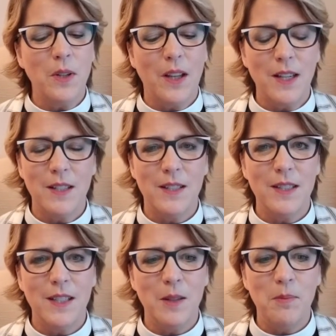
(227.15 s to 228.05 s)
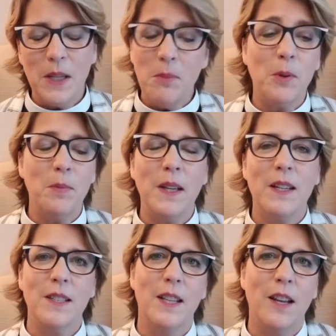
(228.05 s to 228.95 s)
We like to see people being
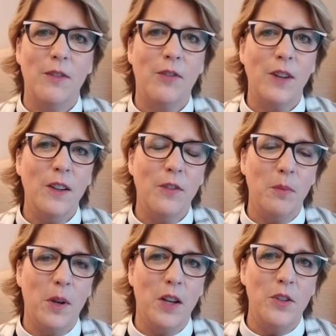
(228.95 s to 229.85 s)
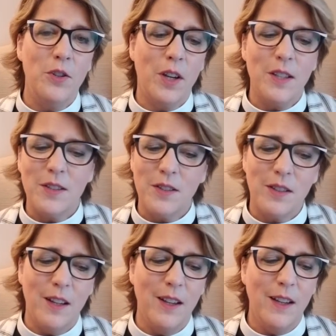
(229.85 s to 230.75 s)
set free from unjust